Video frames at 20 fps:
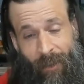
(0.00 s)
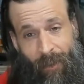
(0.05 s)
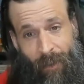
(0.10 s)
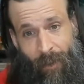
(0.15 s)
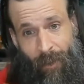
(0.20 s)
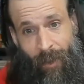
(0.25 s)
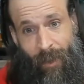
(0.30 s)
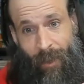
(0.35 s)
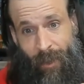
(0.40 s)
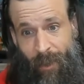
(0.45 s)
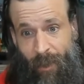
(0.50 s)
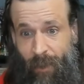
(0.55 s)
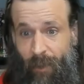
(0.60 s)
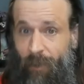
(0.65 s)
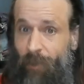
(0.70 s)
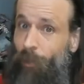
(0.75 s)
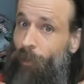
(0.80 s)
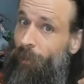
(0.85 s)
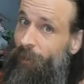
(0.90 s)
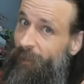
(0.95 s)
lean
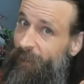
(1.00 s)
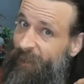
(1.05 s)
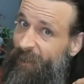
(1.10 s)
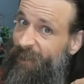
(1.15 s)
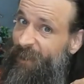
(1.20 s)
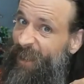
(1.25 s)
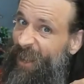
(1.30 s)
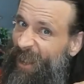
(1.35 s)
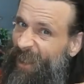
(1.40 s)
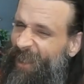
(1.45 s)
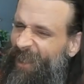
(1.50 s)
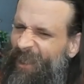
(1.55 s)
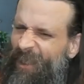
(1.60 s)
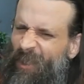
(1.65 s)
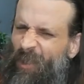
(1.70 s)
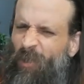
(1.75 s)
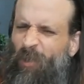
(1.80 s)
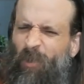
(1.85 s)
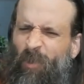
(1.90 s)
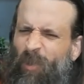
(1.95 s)
towards Sith because
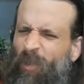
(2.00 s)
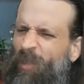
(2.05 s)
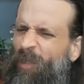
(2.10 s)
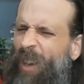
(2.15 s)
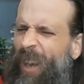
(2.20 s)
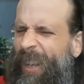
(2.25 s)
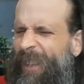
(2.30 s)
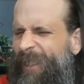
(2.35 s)
I